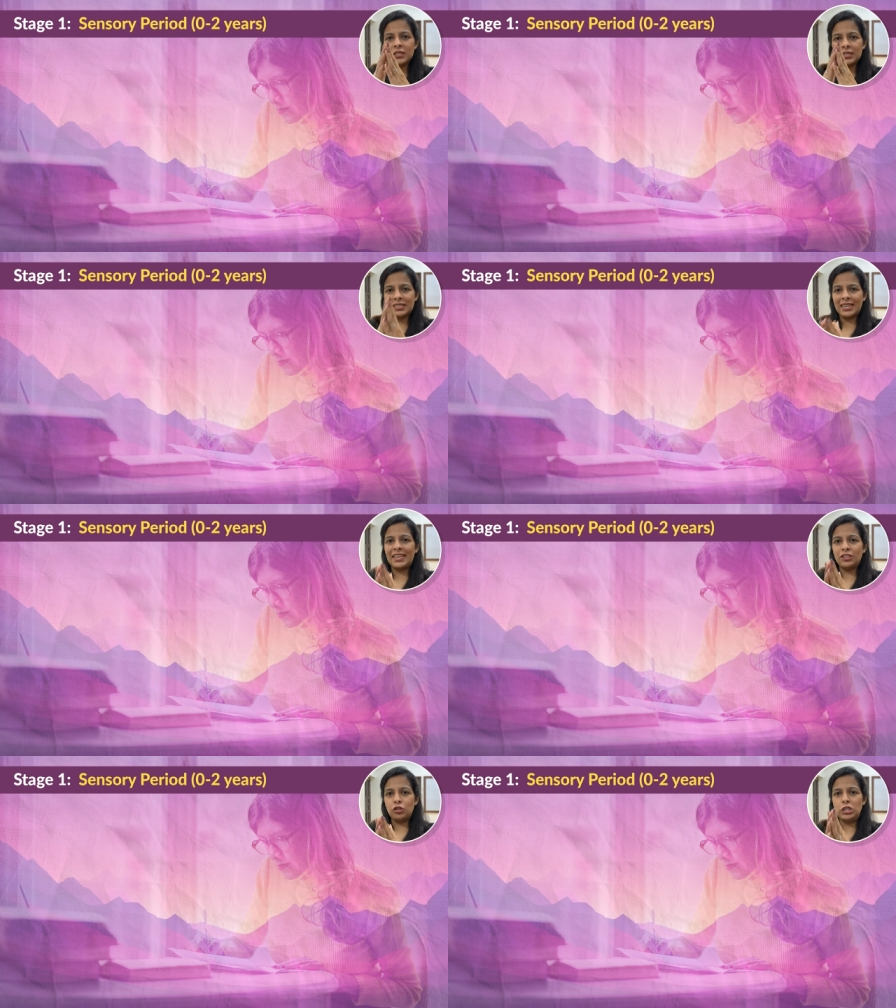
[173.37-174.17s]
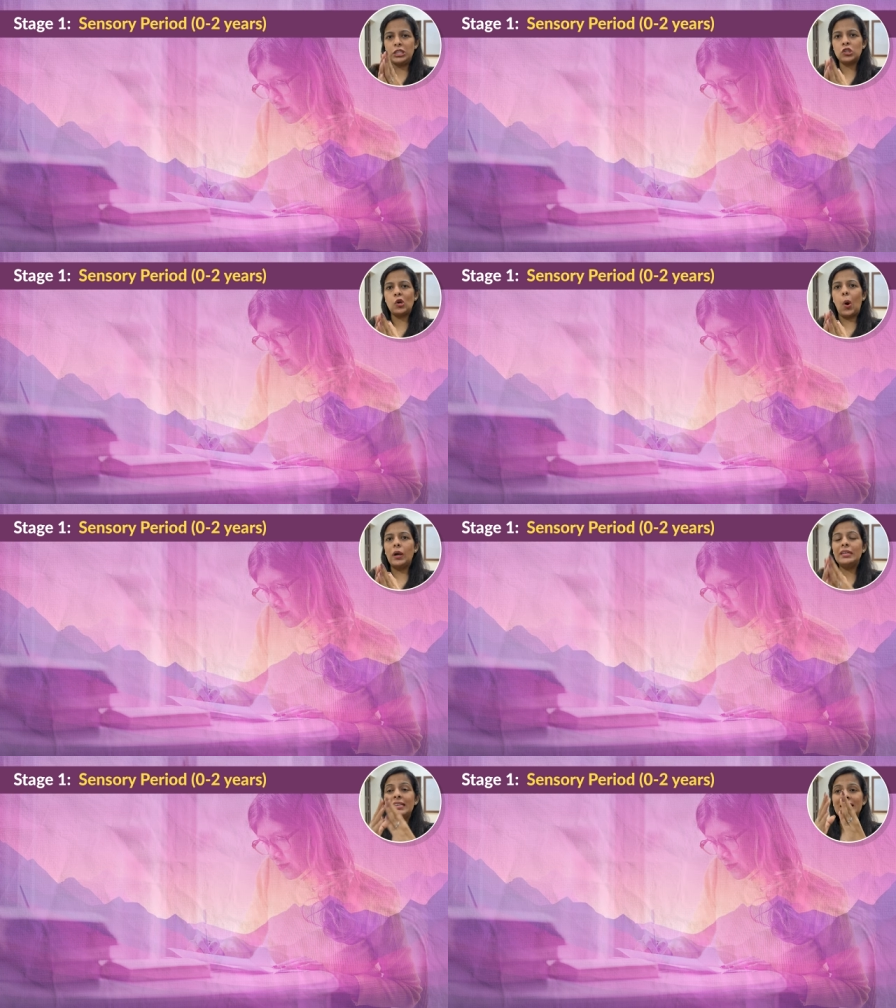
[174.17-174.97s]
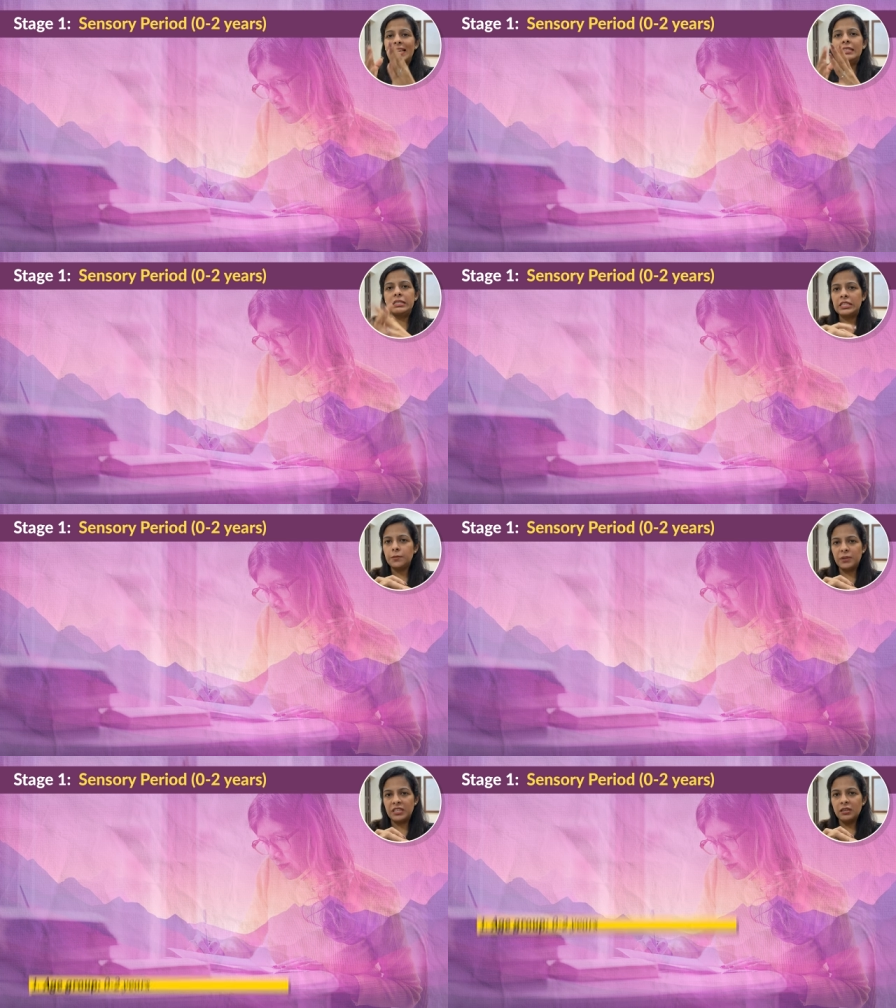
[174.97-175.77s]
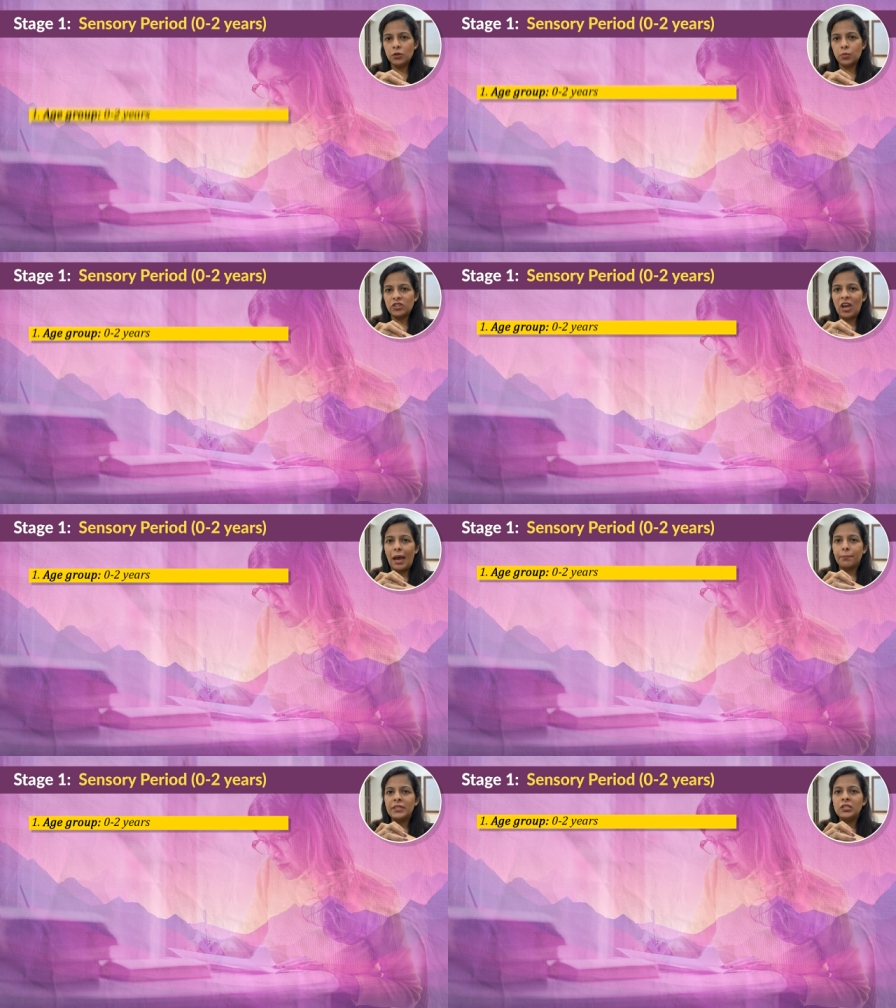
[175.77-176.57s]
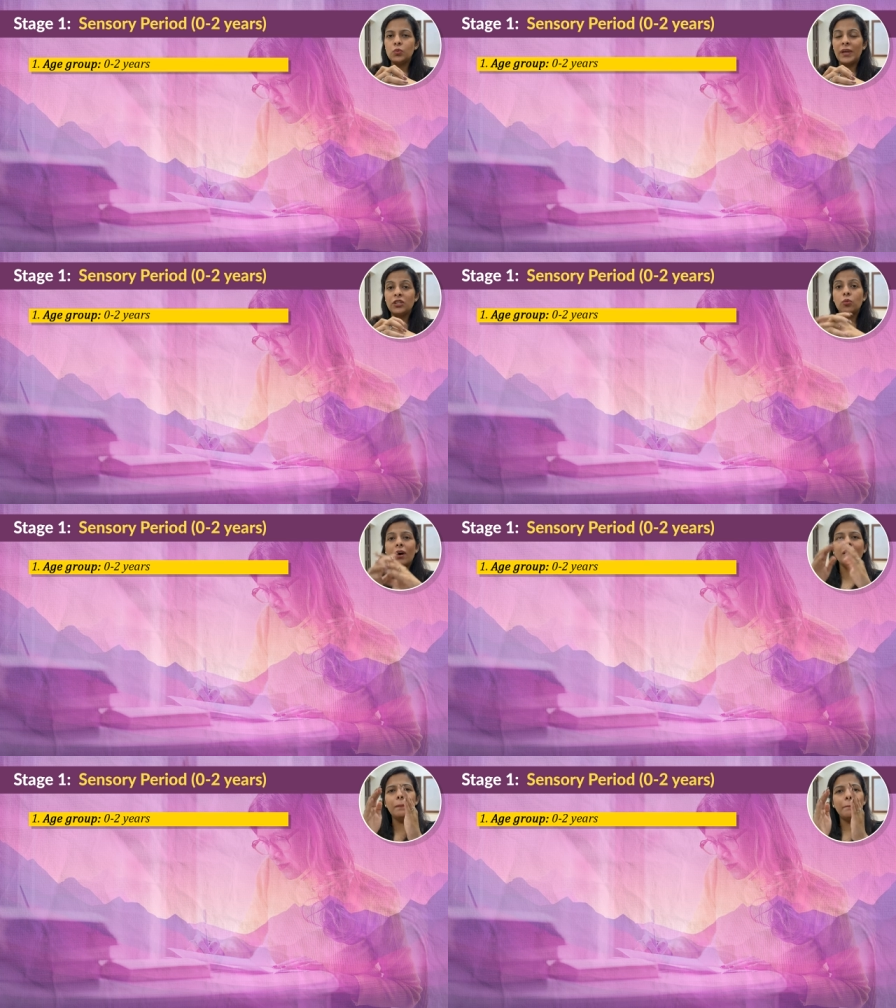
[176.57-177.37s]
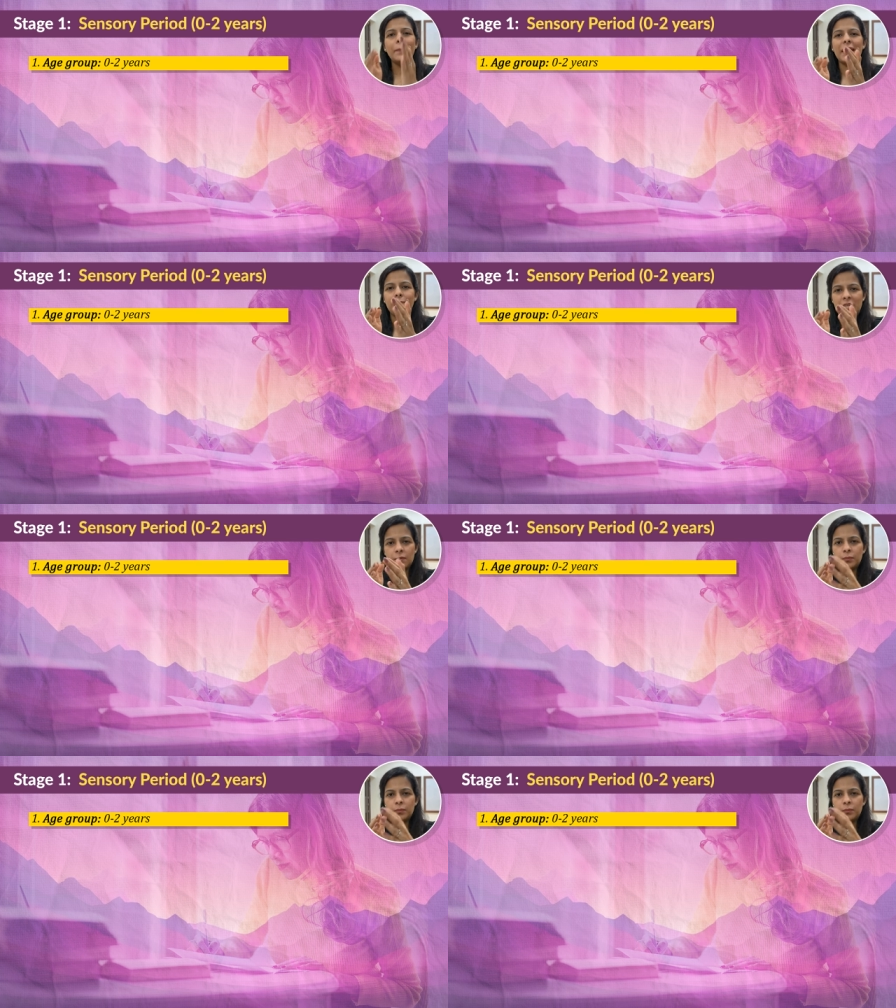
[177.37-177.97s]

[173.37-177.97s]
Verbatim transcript: stage is called the sensory period which happens when you are a baby